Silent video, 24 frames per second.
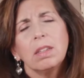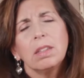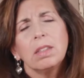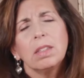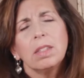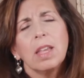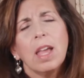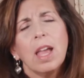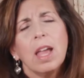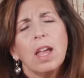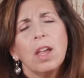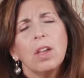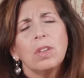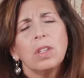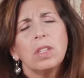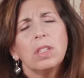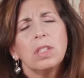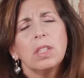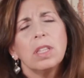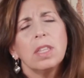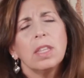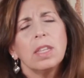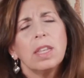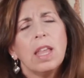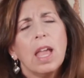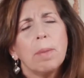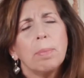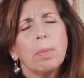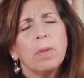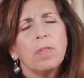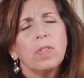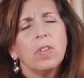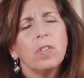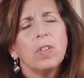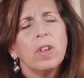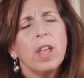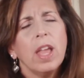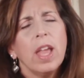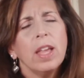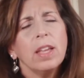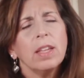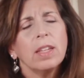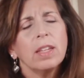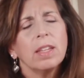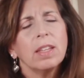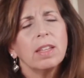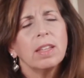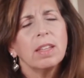Down into the nape of your neck,
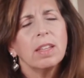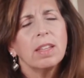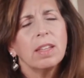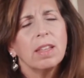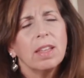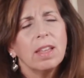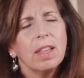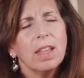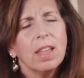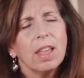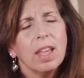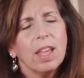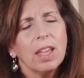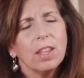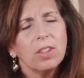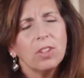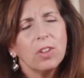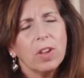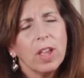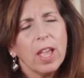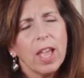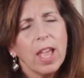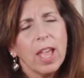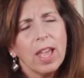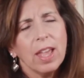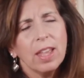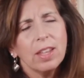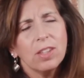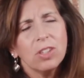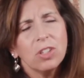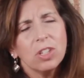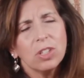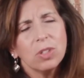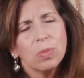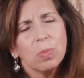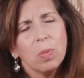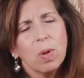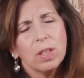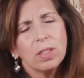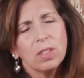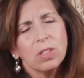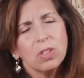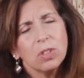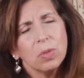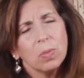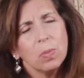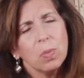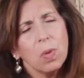and your head just
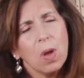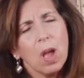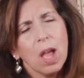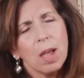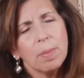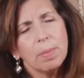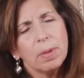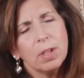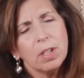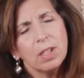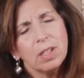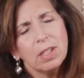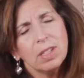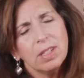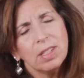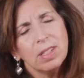wants to wobble.